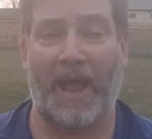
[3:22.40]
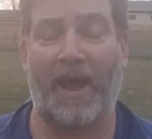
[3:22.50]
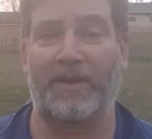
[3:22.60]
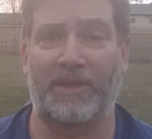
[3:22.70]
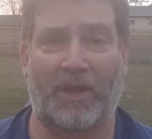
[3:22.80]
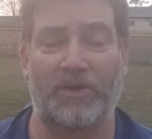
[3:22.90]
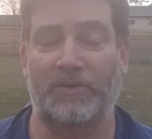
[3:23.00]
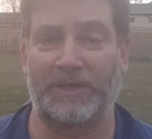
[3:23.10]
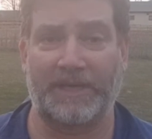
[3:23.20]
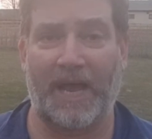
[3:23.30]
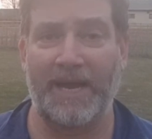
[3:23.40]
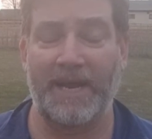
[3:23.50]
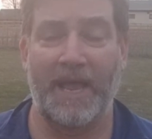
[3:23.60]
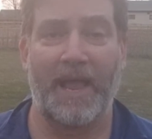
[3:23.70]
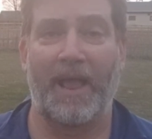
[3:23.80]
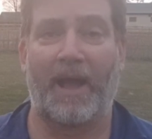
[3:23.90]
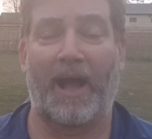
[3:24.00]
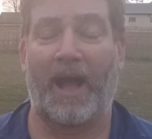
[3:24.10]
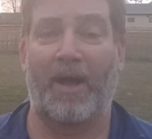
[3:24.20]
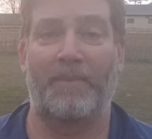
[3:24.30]
in the countryside.
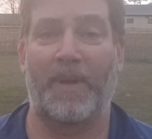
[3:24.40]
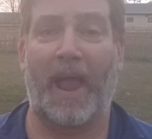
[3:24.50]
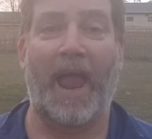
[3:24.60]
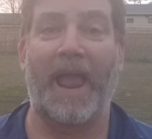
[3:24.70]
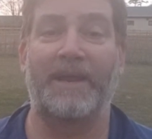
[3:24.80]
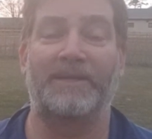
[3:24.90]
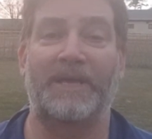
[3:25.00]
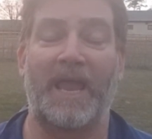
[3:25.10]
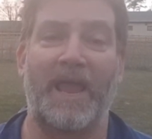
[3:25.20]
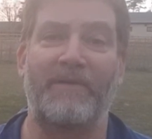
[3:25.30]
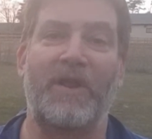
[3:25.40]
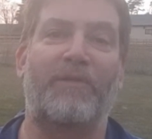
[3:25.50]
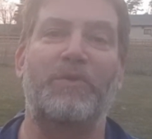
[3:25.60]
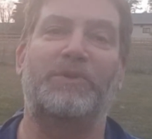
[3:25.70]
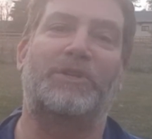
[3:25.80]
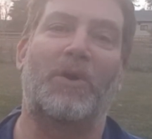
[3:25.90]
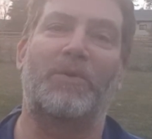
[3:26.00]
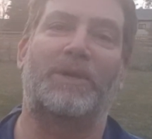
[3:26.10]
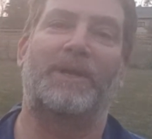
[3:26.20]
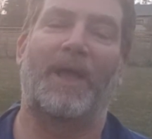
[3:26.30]
And even if you
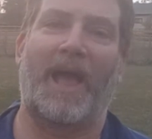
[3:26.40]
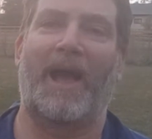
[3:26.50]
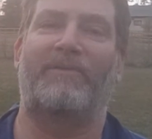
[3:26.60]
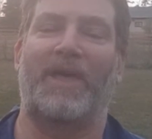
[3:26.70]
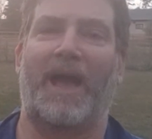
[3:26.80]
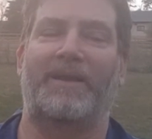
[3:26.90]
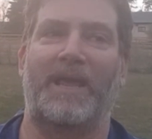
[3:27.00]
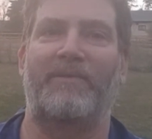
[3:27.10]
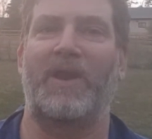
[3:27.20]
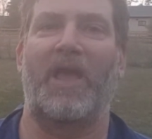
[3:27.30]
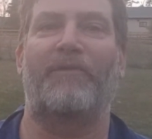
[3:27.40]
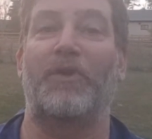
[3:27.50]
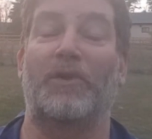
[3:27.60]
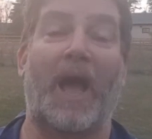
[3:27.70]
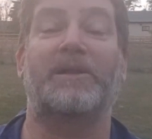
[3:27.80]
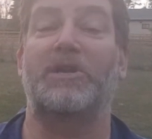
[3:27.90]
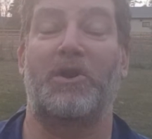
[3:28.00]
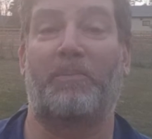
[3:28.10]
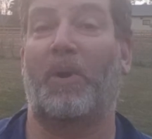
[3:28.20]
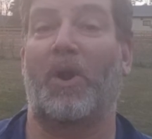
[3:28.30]
don't have that, even if you're locked in
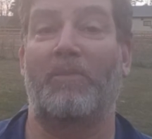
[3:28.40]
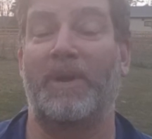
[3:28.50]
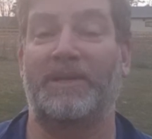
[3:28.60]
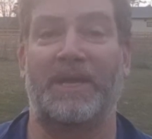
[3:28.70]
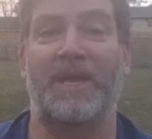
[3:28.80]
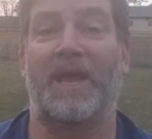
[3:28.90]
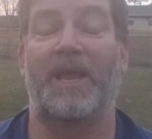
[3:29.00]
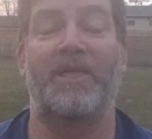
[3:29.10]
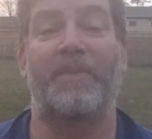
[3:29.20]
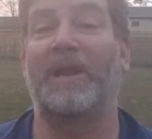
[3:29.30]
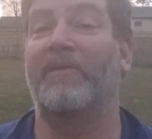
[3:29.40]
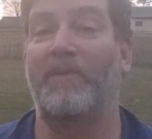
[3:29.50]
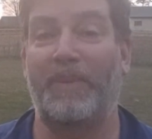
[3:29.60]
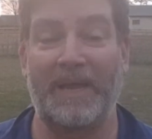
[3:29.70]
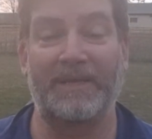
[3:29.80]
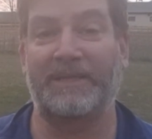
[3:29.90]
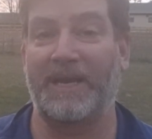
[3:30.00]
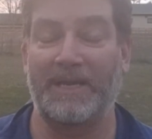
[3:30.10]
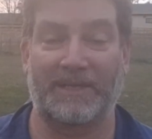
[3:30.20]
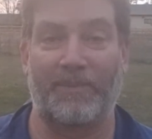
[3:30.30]
an apartment in the middle of a big
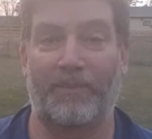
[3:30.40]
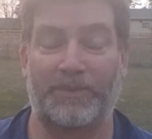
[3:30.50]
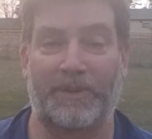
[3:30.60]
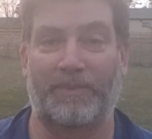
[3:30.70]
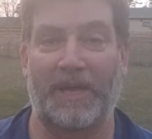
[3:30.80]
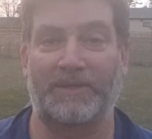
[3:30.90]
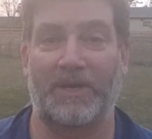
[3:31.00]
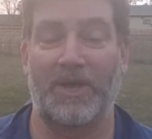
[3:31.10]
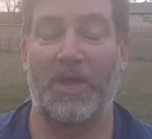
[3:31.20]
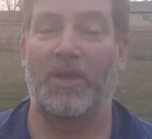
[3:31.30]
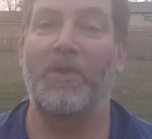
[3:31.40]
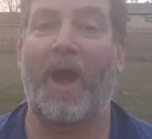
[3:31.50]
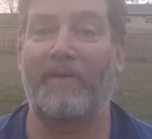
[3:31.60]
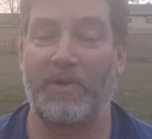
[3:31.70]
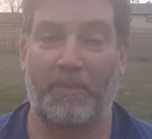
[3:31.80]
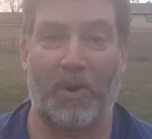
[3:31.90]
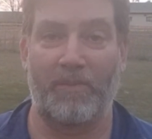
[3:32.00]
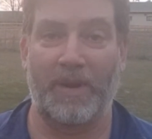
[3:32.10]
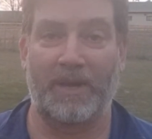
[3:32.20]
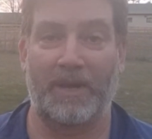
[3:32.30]
city someplace, you have an
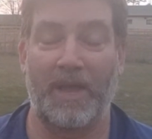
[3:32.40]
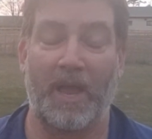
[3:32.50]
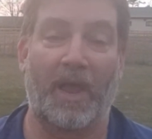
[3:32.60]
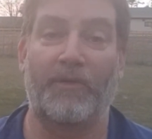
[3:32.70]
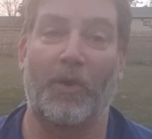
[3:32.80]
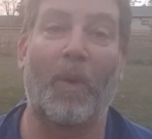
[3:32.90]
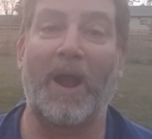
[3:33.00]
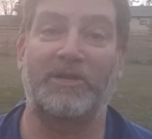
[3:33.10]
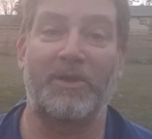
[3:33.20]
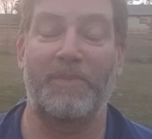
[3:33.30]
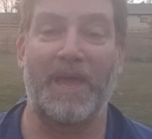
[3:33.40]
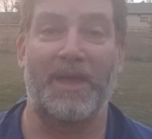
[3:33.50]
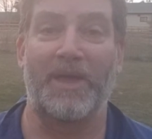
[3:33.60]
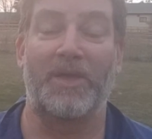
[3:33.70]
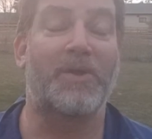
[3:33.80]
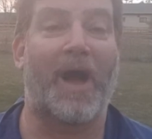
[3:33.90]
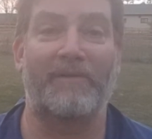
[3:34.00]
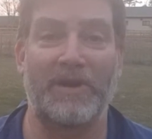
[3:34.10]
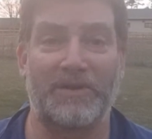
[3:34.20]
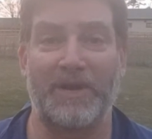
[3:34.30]
apartment. If you're watching me, you have
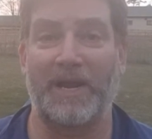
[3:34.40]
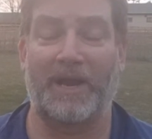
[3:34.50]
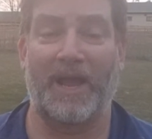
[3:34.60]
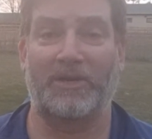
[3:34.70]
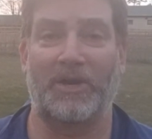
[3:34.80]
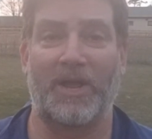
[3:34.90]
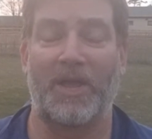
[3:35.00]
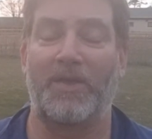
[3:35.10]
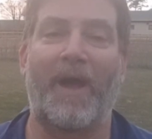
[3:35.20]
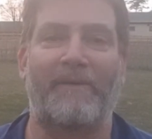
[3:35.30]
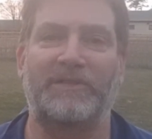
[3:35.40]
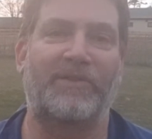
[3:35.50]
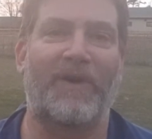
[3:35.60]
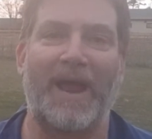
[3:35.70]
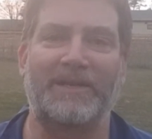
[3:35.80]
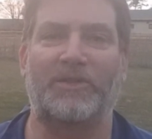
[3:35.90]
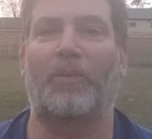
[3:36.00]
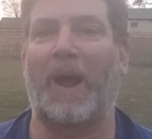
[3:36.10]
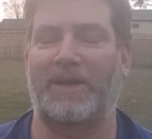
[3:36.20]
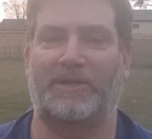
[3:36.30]
an internet connection. You have a device to
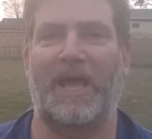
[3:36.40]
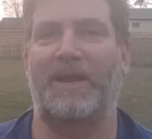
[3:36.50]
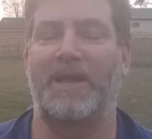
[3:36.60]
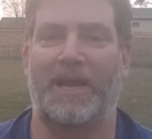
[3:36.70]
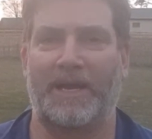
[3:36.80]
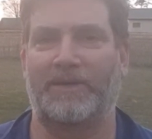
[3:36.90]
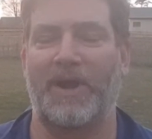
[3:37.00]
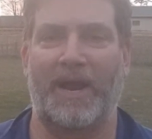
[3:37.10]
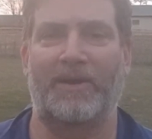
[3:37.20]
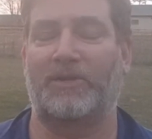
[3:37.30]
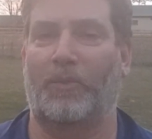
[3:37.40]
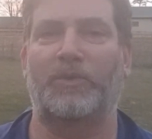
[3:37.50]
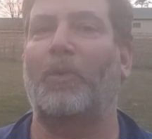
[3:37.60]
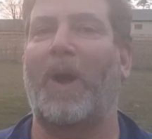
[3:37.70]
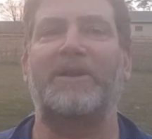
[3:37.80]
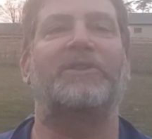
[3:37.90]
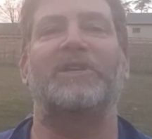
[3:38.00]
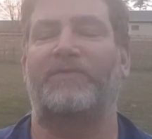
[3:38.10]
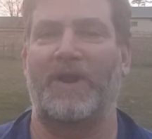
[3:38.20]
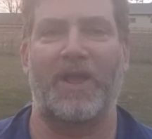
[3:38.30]
watch that internet, to watch
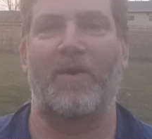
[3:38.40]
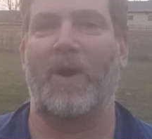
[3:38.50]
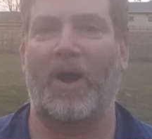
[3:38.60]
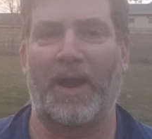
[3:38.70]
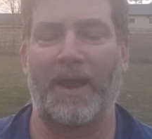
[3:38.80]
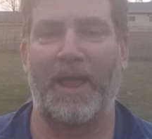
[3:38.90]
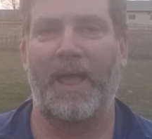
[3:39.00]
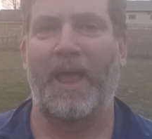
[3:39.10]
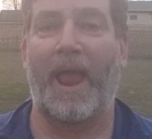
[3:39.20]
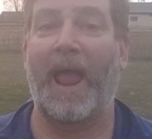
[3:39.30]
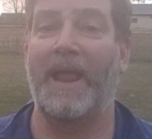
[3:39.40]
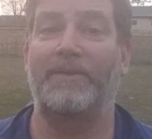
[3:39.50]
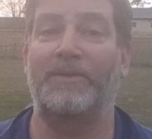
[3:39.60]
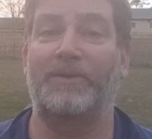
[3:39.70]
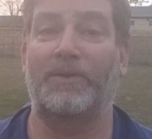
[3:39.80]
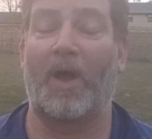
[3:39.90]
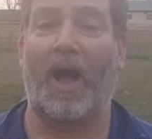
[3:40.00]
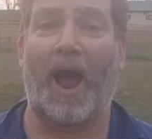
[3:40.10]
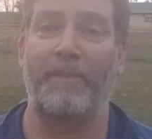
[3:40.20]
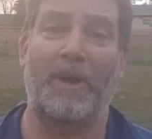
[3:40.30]
this video on. And
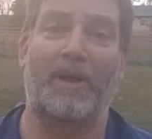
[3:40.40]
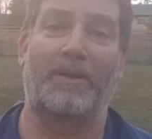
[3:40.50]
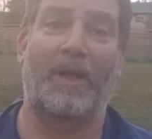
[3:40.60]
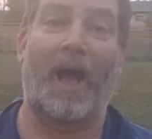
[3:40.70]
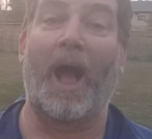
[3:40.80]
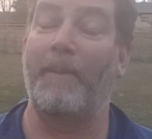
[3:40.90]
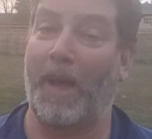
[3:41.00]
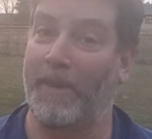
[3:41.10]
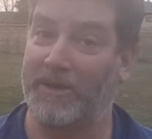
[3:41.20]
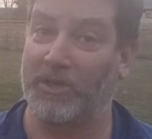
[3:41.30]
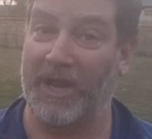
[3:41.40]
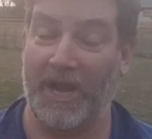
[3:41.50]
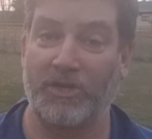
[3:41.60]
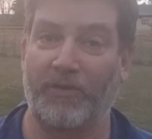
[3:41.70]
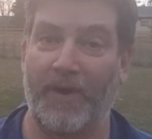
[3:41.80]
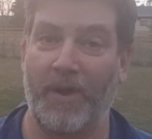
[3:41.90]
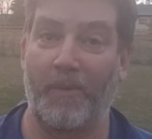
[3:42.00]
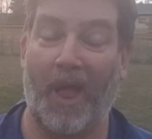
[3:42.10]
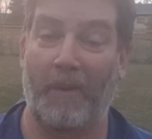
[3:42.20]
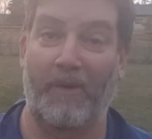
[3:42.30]
I'm actually an introvert.
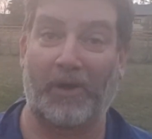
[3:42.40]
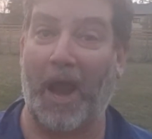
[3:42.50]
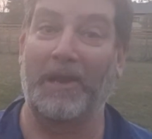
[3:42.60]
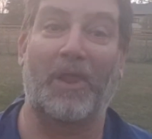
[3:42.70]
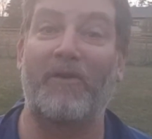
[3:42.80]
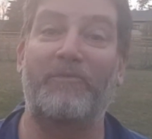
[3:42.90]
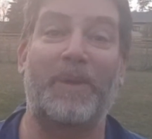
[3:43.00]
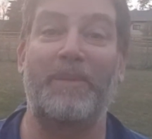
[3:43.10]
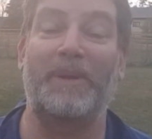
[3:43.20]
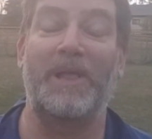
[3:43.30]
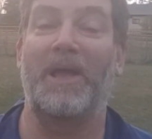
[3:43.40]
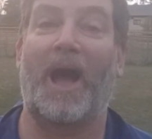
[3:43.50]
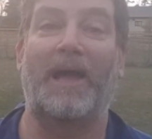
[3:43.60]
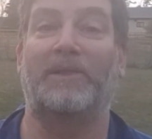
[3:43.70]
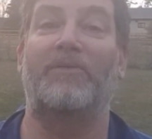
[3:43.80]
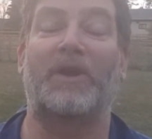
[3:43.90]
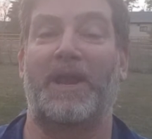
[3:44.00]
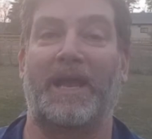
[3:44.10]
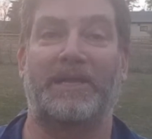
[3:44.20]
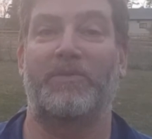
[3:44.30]
However, I love people. I love
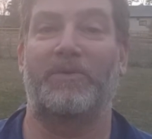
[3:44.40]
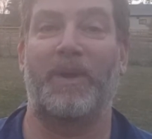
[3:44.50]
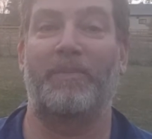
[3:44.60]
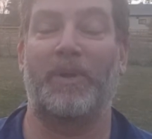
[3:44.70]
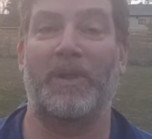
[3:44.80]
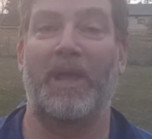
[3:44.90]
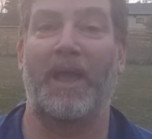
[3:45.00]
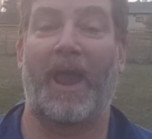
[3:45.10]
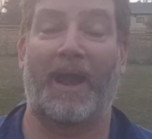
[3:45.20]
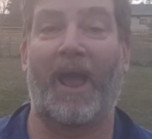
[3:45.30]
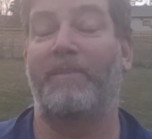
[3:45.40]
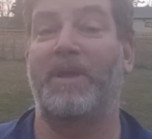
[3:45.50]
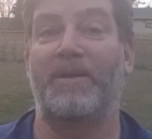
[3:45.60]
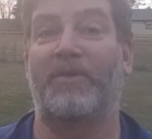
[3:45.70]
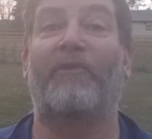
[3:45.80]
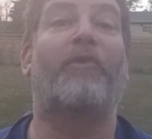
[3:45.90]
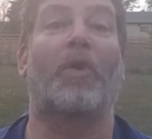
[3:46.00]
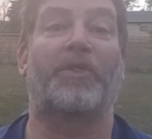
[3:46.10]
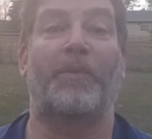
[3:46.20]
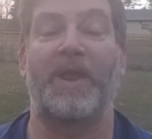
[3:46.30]
connecting with people. And I'm in the
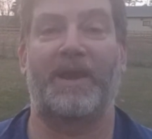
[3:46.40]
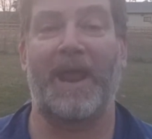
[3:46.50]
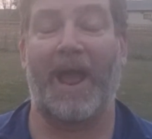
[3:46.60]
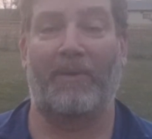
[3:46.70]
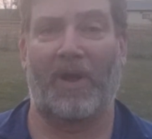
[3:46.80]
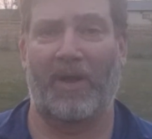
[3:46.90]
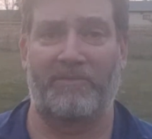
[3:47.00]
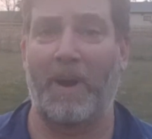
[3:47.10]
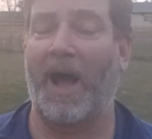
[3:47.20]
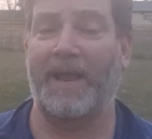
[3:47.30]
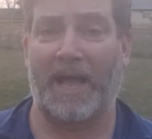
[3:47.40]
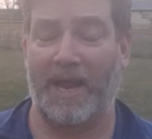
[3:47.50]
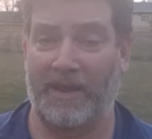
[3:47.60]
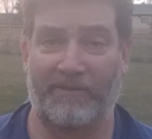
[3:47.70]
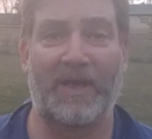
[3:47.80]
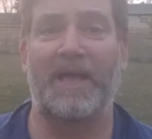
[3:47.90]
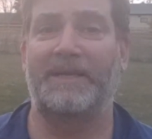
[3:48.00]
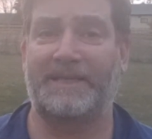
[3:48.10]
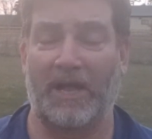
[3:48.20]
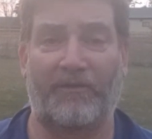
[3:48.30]
4th week now of my kind of
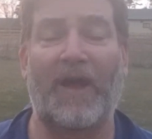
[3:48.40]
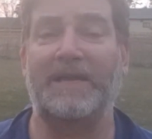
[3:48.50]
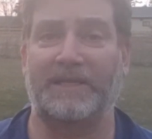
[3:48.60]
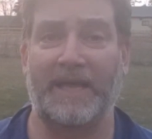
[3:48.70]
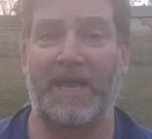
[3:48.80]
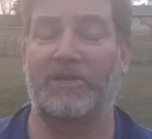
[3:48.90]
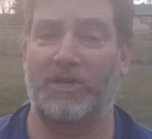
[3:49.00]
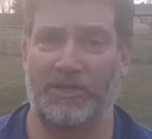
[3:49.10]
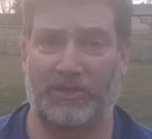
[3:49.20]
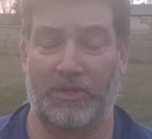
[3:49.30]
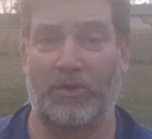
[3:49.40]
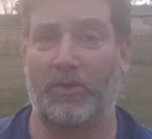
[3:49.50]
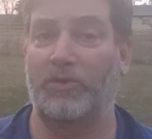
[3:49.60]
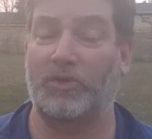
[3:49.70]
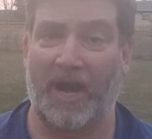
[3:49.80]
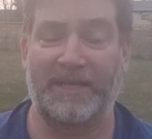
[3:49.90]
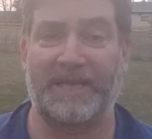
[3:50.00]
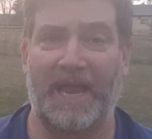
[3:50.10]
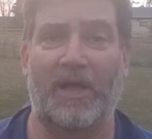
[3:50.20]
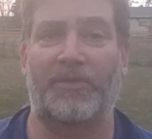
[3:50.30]
self-isolation to try to
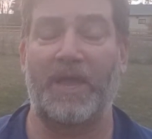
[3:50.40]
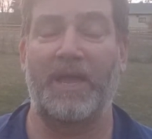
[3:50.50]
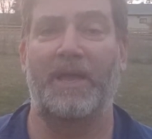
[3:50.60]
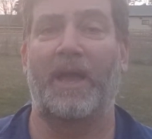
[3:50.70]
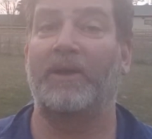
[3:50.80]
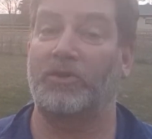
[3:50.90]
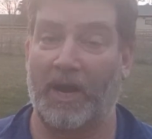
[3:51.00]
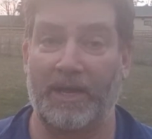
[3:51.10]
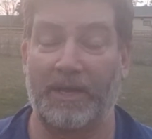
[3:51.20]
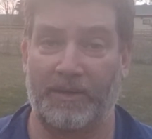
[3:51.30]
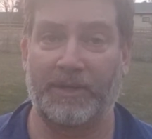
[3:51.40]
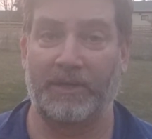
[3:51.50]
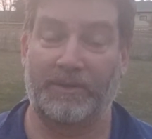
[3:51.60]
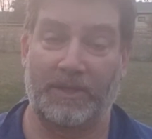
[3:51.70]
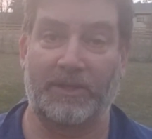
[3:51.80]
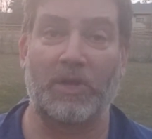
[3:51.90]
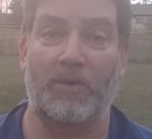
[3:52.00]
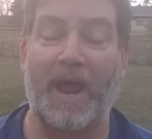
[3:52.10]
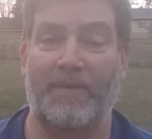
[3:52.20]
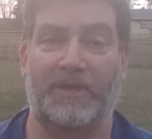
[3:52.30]
stay healthy and try to slow
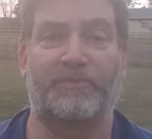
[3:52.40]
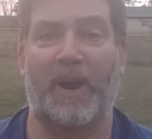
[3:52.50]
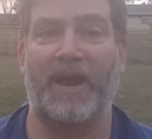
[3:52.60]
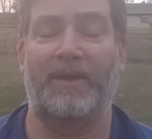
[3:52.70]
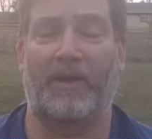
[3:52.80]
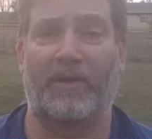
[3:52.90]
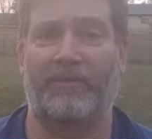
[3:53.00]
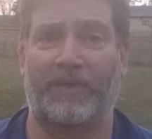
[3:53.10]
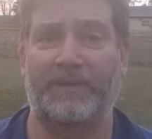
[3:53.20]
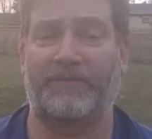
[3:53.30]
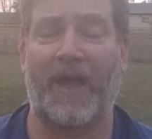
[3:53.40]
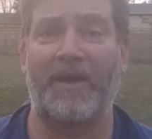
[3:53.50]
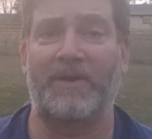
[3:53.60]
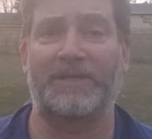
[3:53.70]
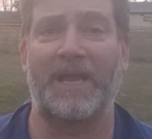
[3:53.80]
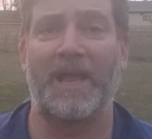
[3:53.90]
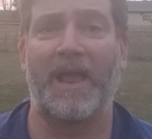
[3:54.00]
down the spread of this virus.